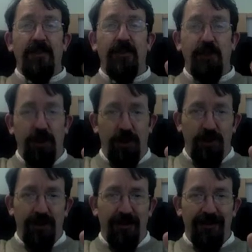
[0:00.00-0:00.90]

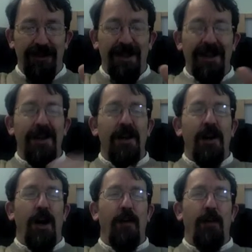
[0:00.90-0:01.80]
church.
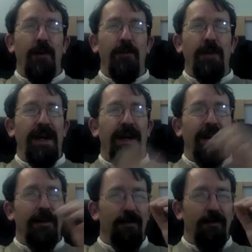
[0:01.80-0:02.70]
I'm on
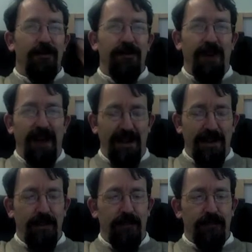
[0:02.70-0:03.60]
about
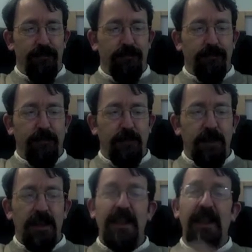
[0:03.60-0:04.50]
faith.
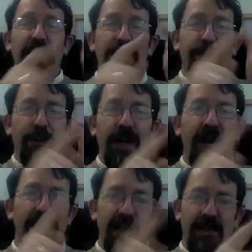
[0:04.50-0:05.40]
If you
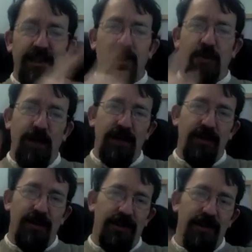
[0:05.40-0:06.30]
can't answer those
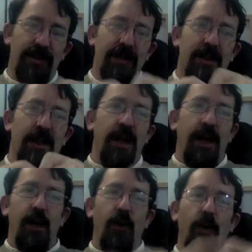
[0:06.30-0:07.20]
questions,
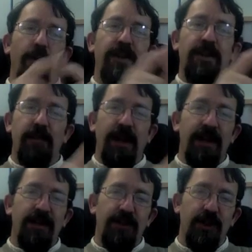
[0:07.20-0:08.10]
uh, or if there's some
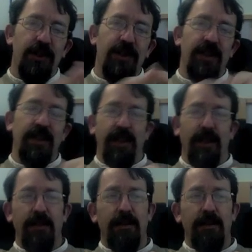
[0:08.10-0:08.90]
uncertainty there,